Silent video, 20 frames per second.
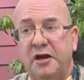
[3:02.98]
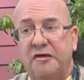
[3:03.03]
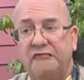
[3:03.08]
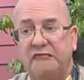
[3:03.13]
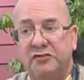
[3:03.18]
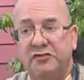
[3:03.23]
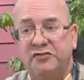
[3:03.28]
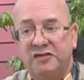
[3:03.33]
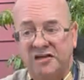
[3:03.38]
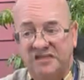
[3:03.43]

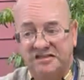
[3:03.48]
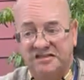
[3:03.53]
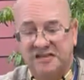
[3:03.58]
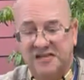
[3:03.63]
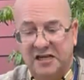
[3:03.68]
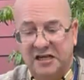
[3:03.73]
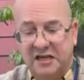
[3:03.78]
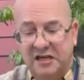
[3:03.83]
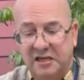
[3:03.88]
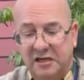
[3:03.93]
feels like
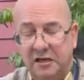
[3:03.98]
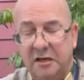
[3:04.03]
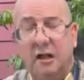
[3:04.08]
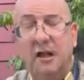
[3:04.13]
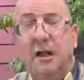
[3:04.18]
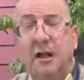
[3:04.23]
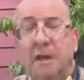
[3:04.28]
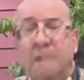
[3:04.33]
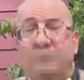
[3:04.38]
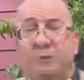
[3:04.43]
sticking it.
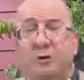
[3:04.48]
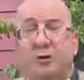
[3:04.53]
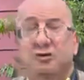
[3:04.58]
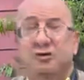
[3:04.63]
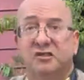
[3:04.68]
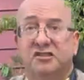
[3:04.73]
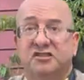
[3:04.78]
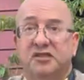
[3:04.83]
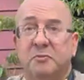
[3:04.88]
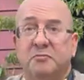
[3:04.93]
And
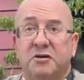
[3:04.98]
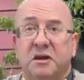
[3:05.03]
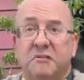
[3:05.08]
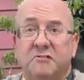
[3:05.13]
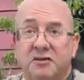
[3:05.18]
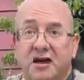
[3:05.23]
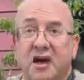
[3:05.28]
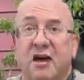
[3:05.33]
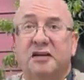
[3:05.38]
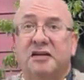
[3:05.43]
personally, sometimes
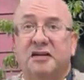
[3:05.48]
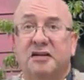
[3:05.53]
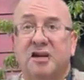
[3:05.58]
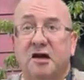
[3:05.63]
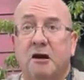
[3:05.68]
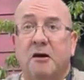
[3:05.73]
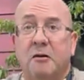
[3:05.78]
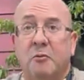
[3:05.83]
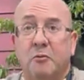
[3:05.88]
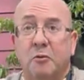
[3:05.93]
I like to
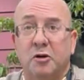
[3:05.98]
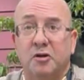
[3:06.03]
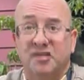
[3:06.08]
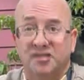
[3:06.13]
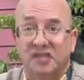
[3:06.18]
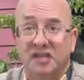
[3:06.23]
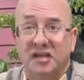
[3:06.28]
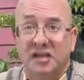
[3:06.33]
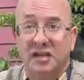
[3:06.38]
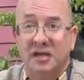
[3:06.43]
tell them where to
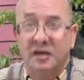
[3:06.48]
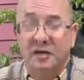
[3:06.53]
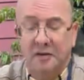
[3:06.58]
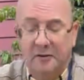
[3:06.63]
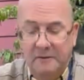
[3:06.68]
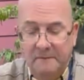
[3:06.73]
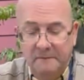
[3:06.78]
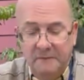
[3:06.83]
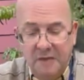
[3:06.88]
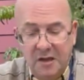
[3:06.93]
stick it.
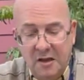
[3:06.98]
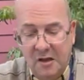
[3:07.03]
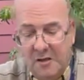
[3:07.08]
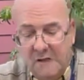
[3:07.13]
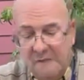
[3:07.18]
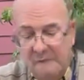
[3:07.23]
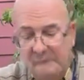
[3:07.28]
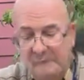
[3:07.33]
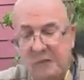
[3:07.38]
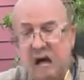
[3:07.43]

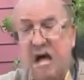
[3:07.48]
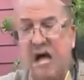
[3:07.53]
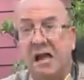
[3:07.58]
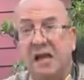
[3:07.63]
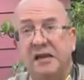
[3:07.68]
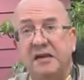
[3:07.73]
But